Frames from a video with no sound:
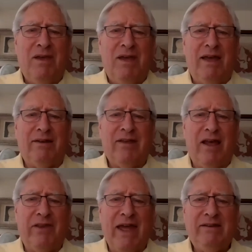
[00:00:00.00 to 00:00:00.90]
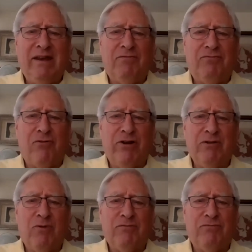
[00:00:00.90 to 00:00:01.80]
until
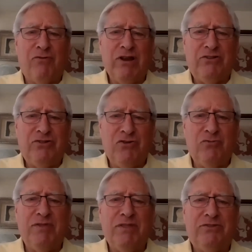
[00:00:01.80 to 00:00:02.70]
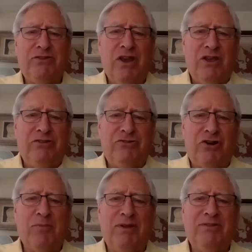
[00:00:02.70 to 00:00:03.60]
1941-42, when the
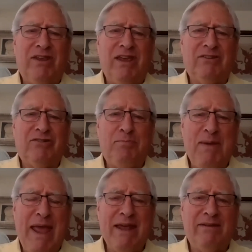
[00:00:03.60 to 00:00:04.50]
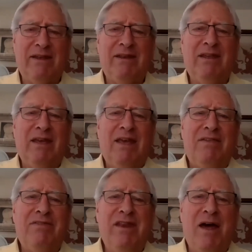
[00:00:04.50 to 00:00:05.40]
Germans expanded
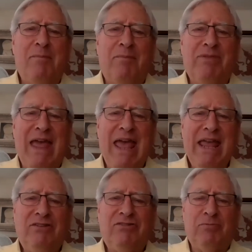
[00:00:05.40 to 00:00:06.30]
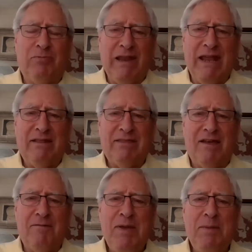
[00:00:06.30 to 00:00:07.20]
the age length
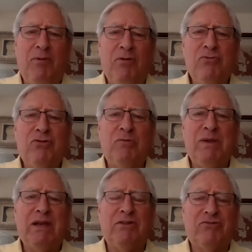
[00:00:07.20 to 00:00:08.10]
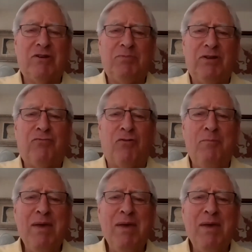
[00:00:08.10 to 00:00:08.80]
of people who could be conscripted for